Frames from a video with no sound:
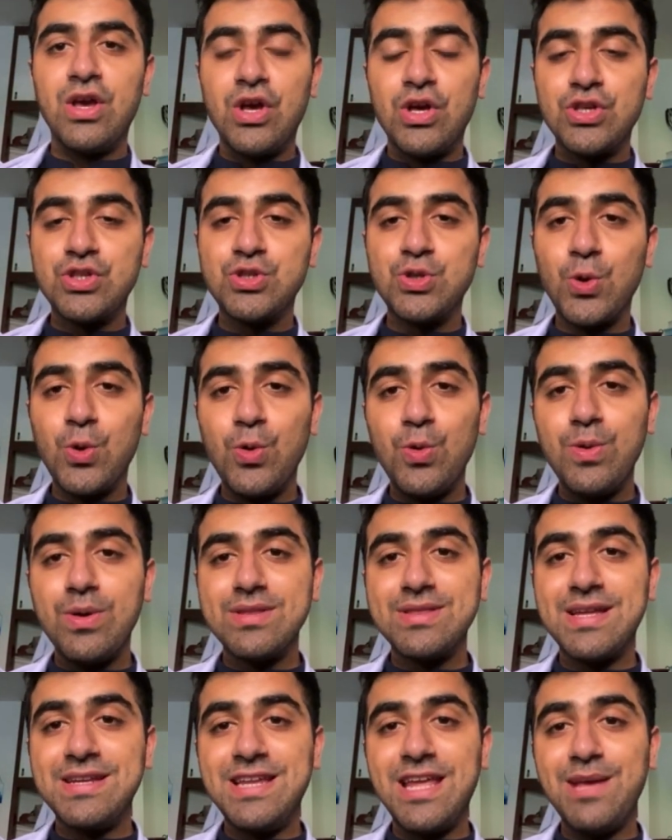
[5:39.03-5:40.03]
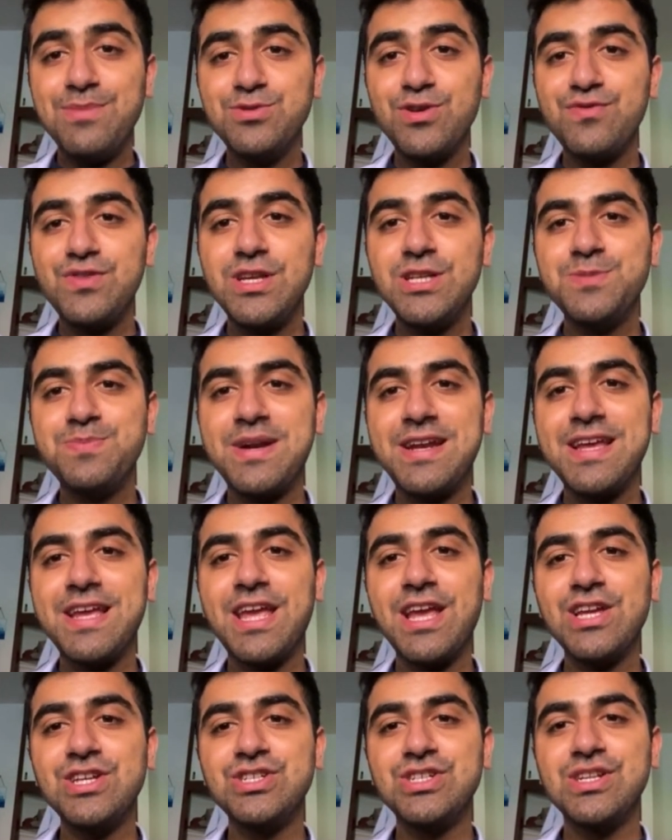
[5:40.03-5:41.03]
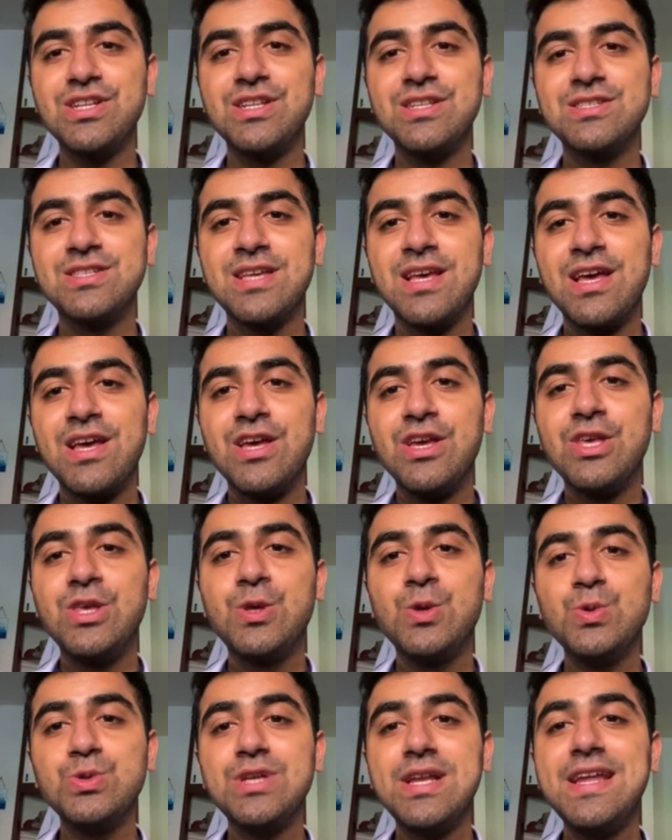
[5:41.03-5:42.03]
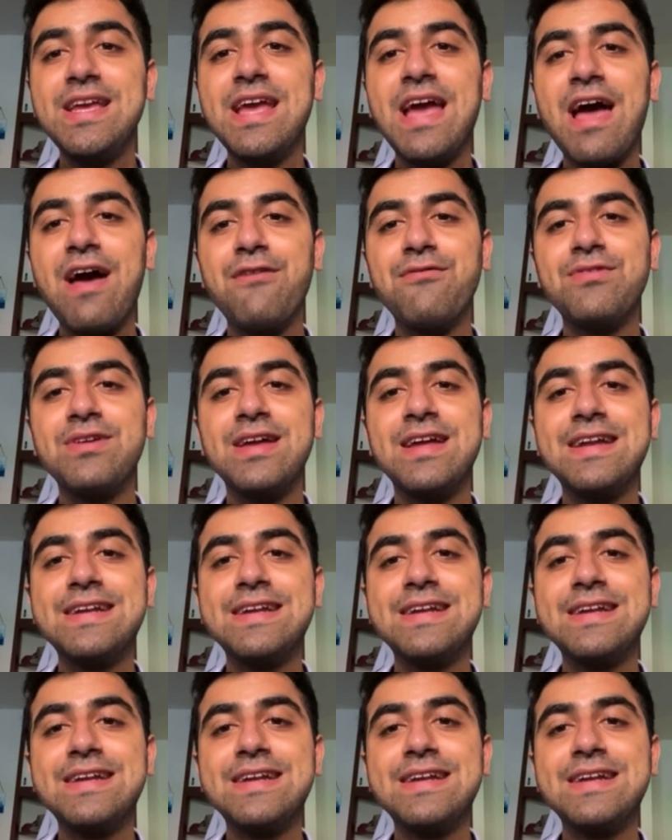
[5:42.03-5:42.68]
So the names of these medications usually have